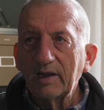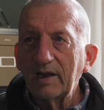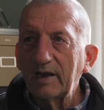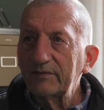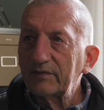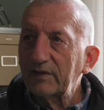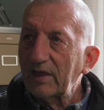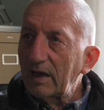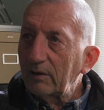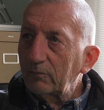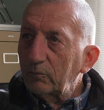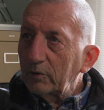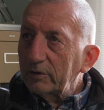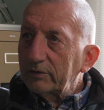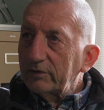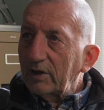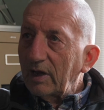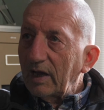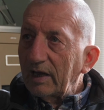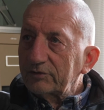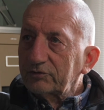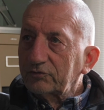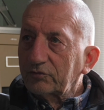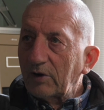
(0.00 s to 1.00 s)
And that would
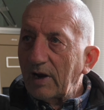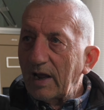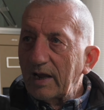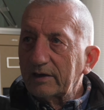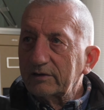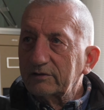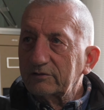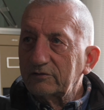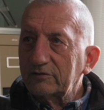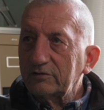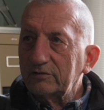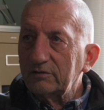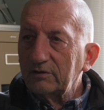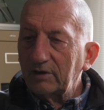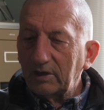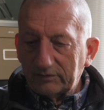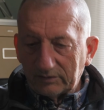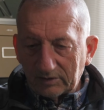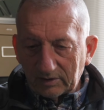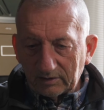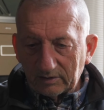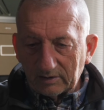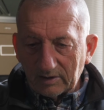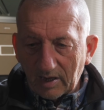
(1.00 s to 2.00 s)
attract,
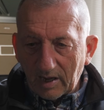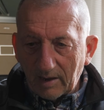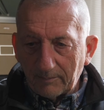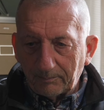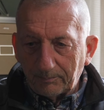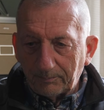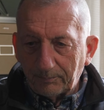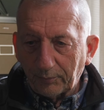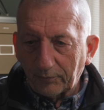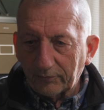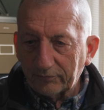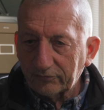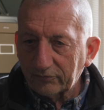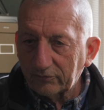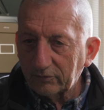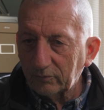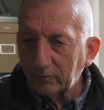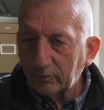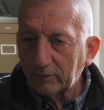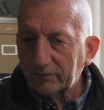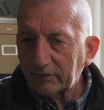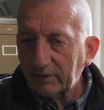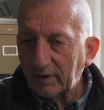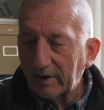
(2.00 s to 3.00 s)
and then a
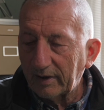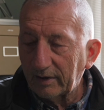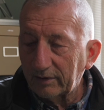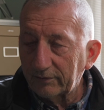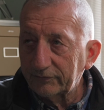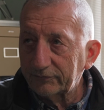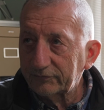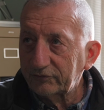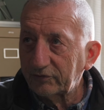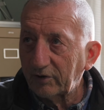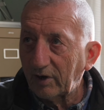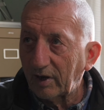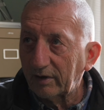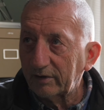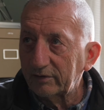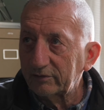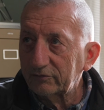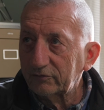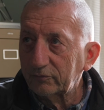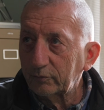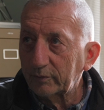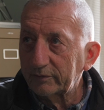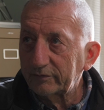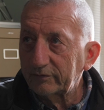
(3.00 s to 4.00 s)
person with a health
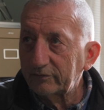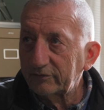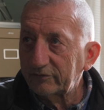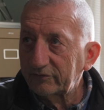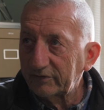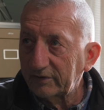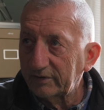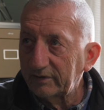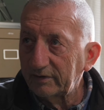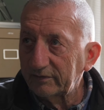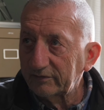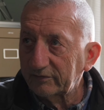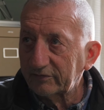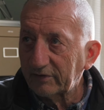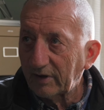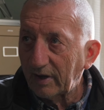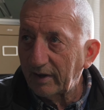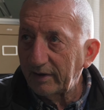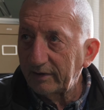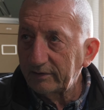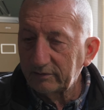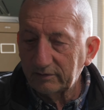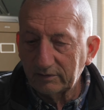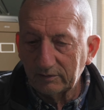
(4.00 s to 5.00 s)
challenge would sit
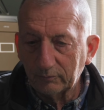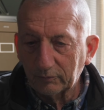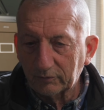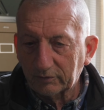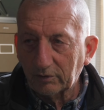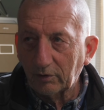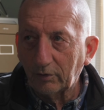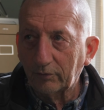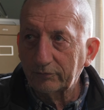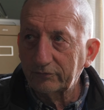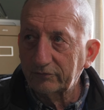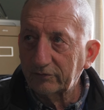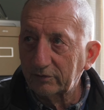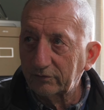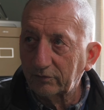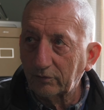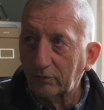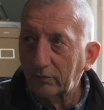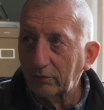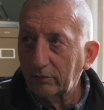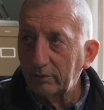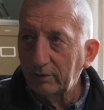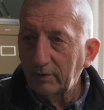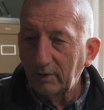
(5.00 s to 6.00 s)
inside, and he would close the
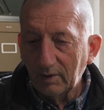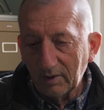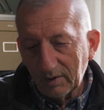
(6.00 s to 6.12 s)
door